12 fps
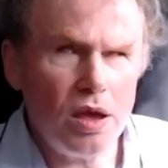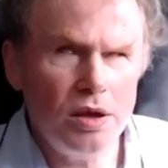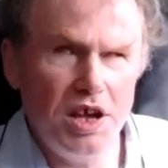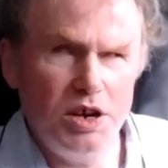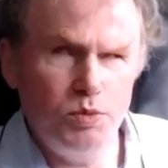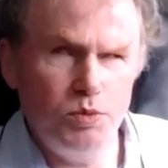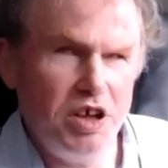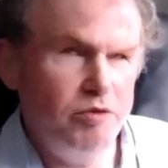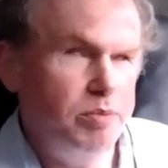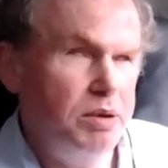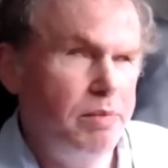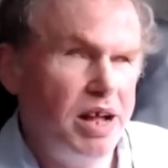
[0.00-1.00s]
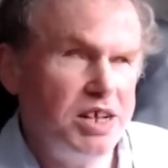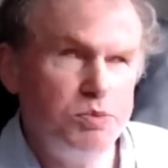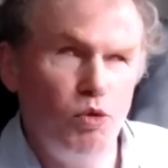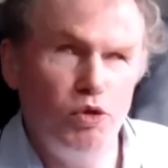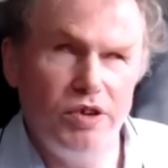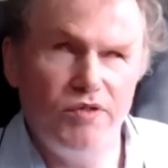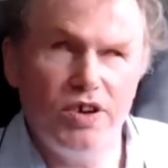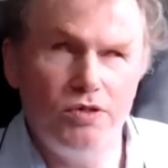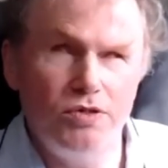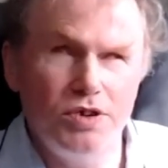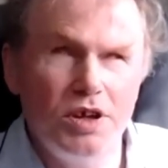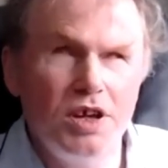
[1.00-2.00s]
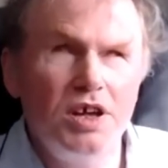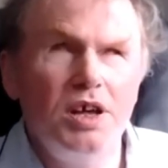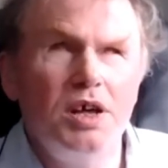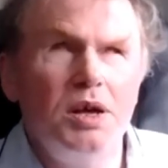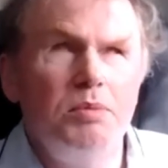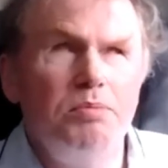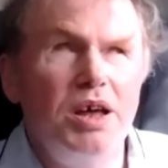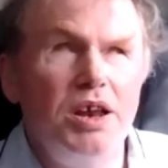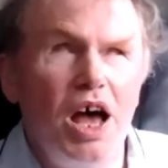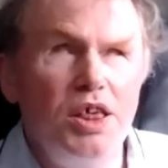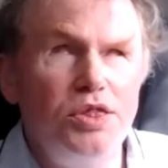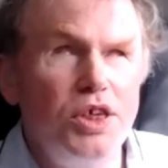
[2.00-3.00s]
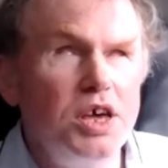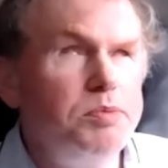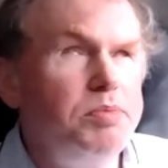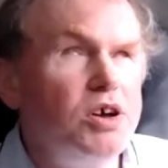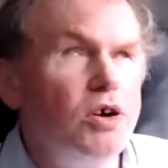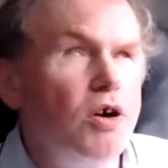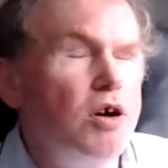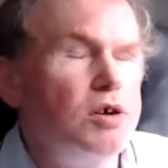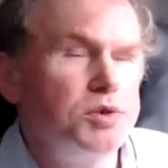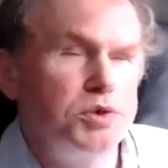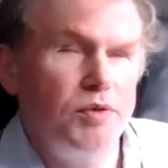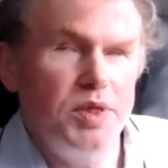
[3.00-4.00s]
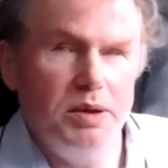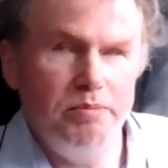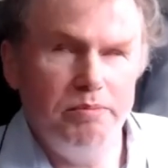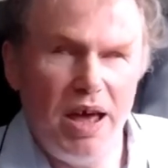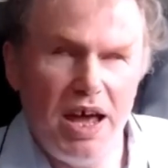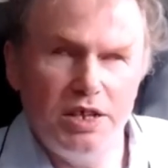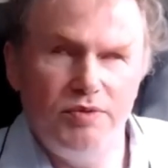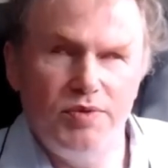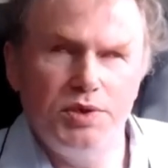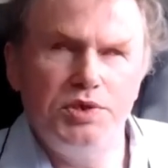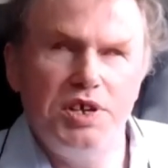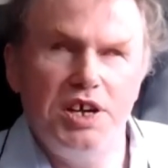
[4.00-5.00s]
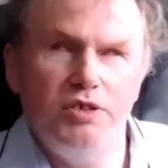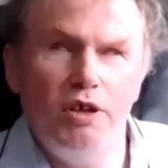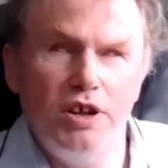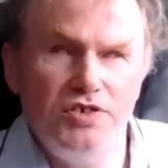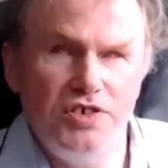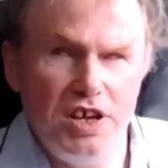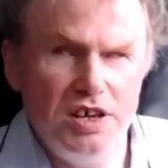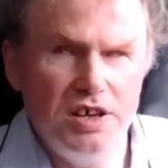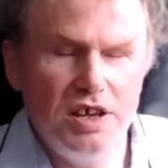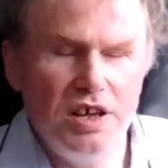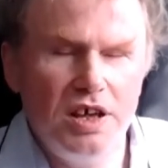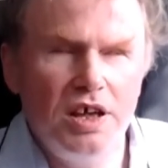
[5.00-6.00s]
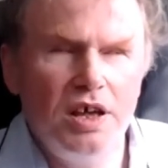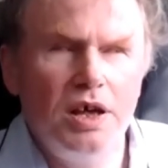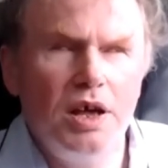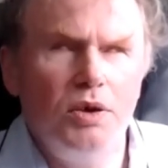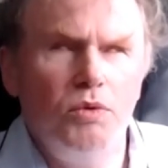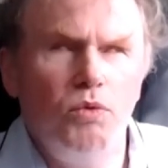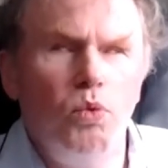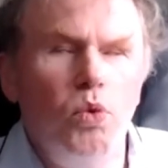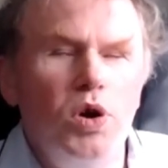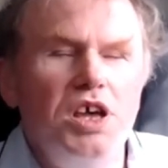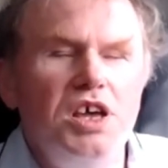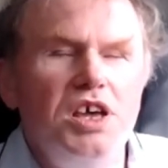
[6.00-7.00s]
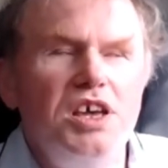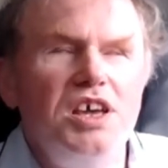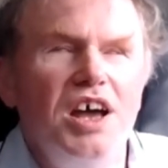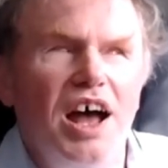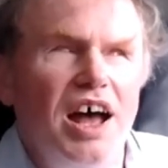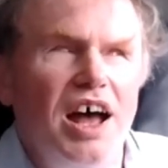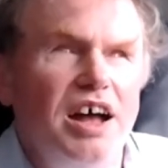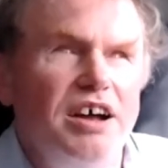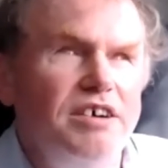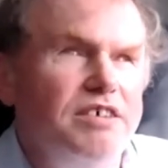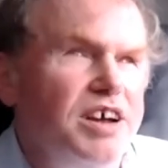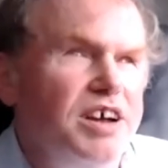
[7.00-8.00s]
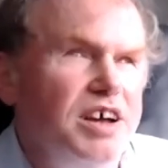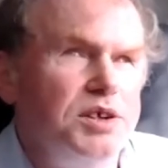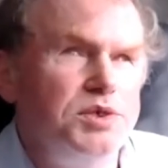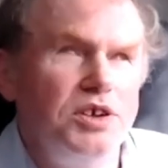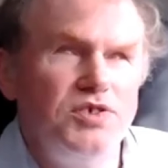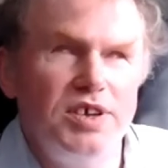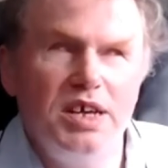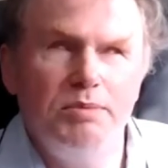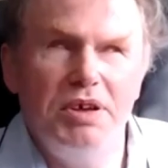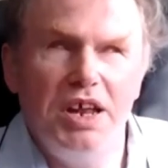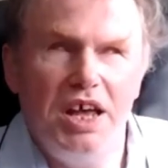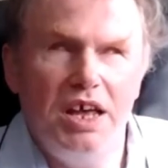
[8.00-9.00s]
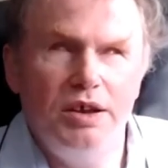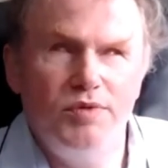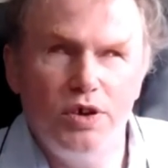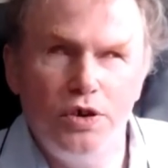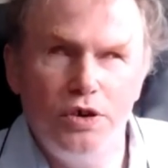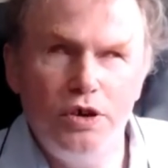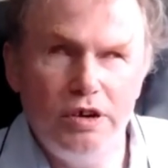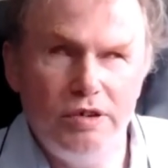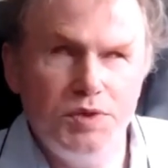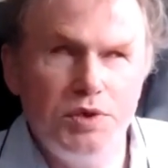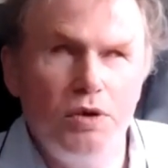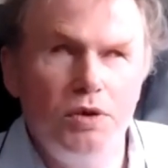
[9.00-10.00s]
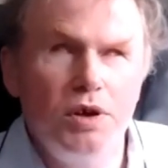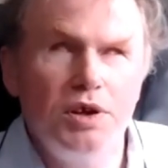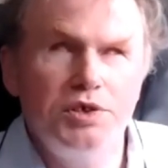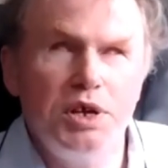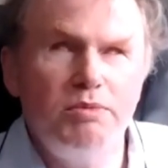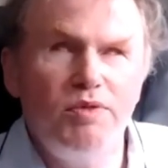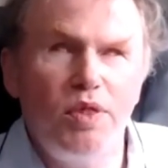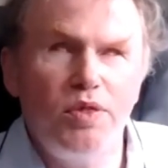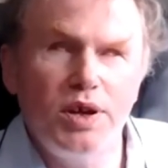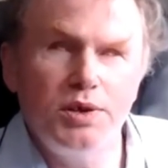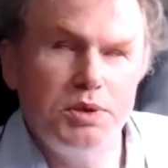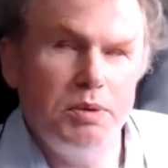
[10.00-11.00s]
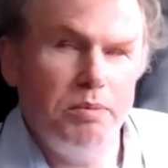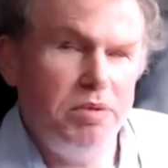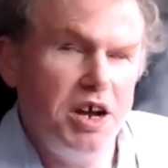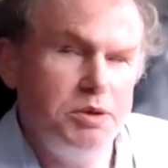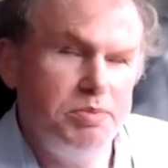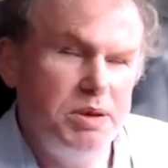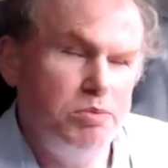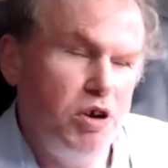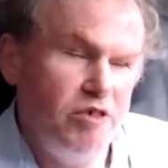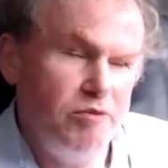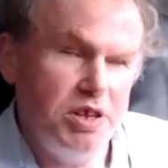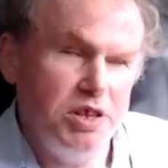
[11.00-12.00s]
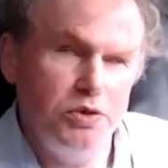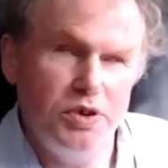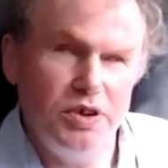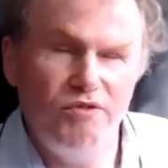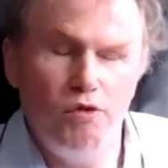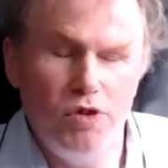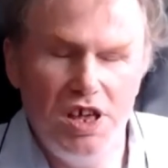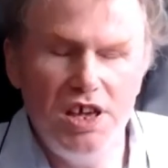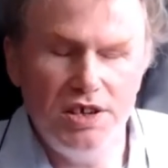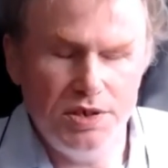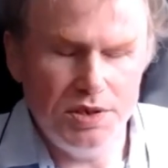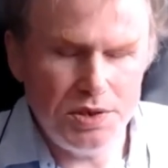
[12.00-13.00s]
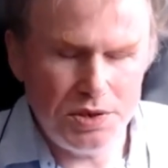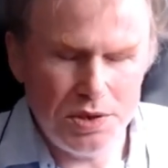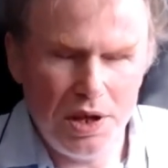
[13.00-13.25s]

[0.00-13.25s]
it would have been much more difficult. But I think because of the impact of this technology, we are essentially a bit ahead of the curve. So some of the things that blind people have been doing for years,